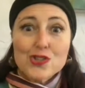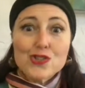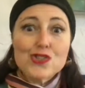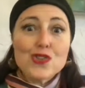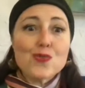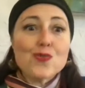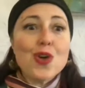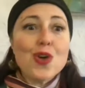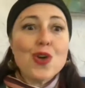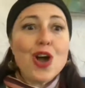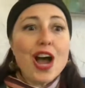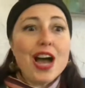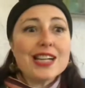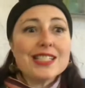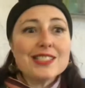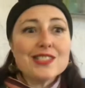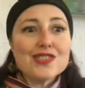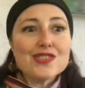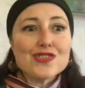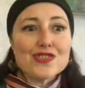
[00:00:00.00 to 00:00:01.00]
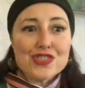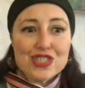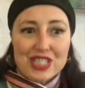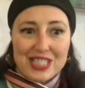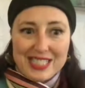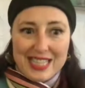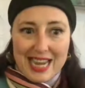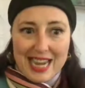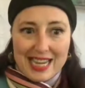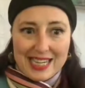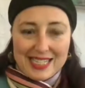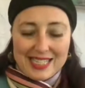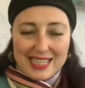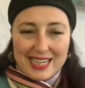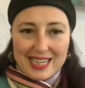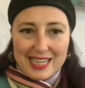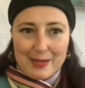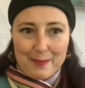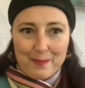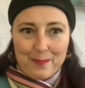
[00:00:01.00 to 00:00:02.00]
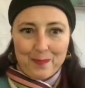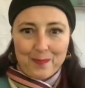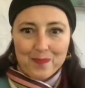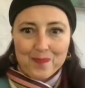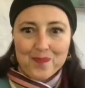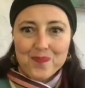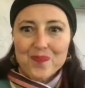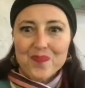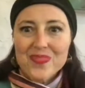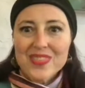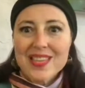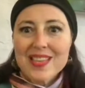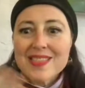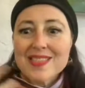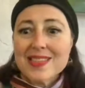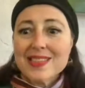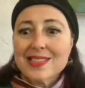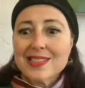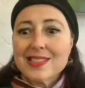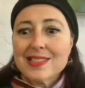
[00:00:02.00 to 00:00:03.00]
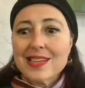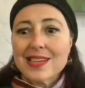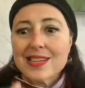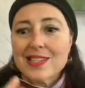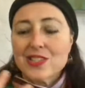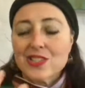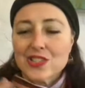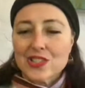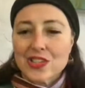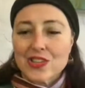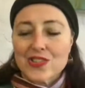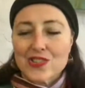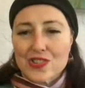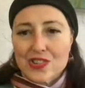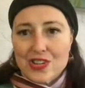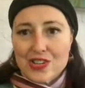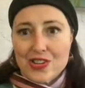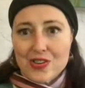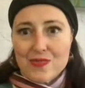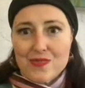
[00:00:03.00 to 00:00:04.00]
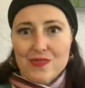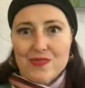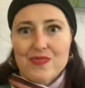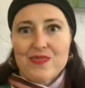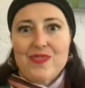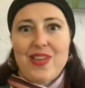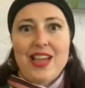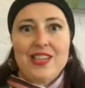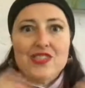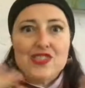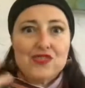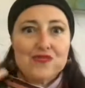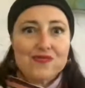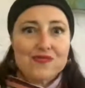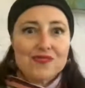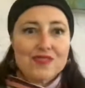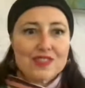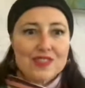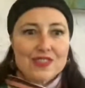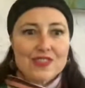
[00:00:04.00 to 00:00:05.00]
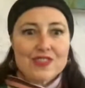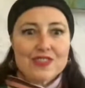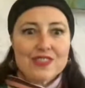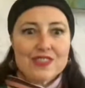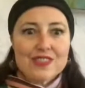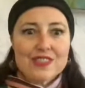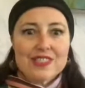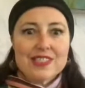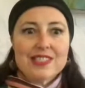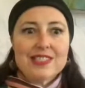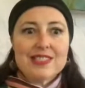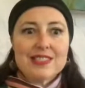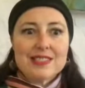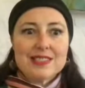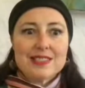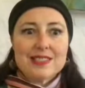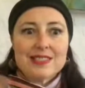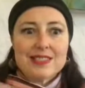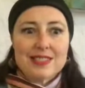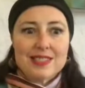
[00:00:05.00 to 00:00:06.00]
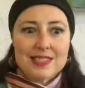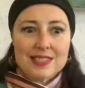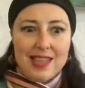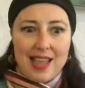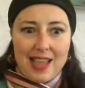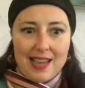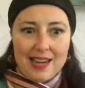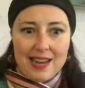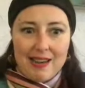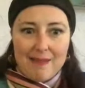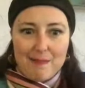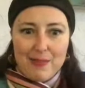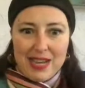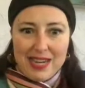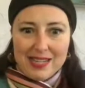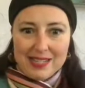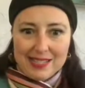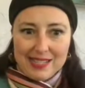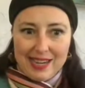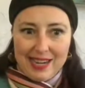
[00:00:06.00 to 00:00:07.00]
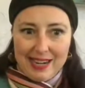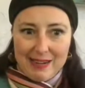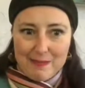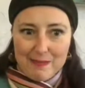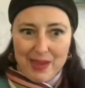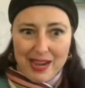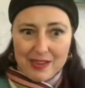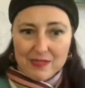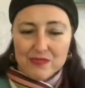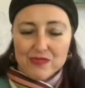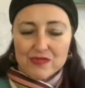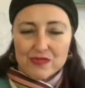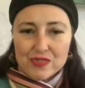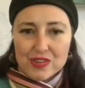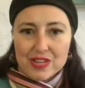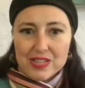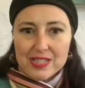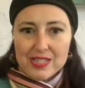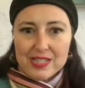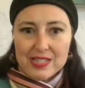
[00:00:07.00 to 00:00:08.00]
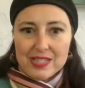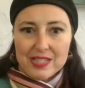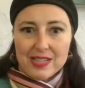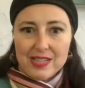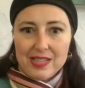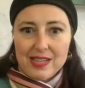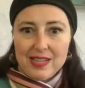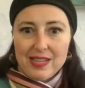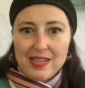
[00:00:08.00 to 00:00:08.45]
So, understanding the stages that you're going to go through as you learn to set and maintain boundaries